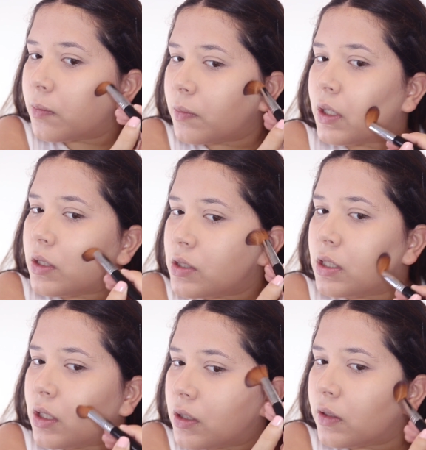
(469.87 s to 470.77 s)
my
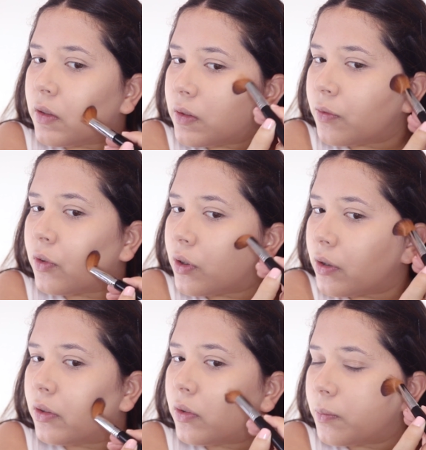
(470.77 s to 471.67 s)
cheeks
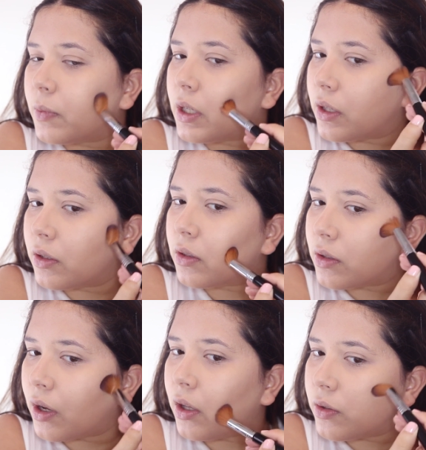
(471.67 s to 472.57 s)
first,
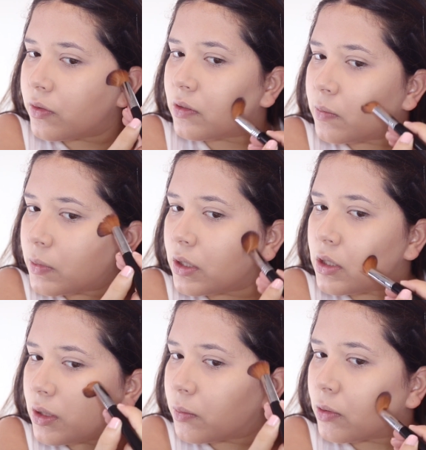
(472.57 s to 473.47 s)
the hollows of my
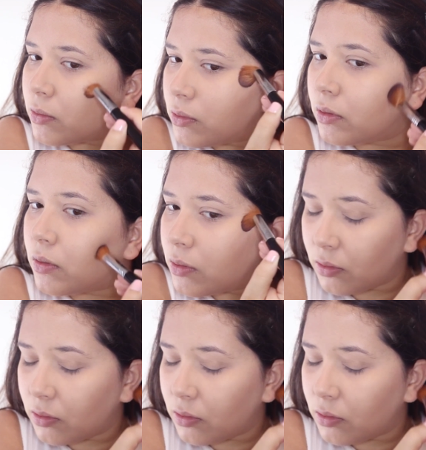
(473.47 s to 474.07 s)
cheekbones.